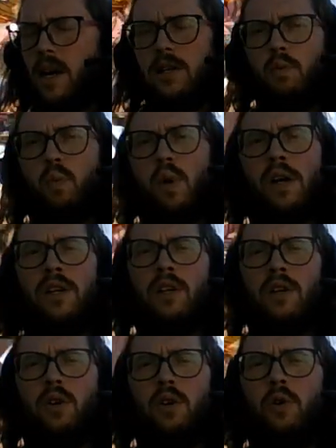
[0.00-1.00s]
one
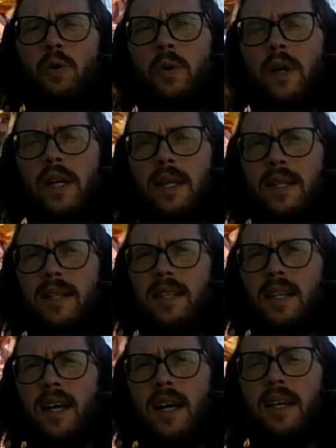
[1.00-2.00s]
who is
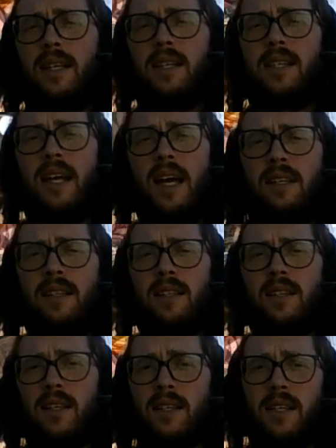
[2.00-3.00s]
a saint,
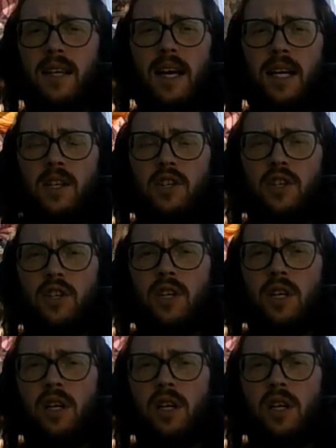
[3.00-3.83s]
a sage,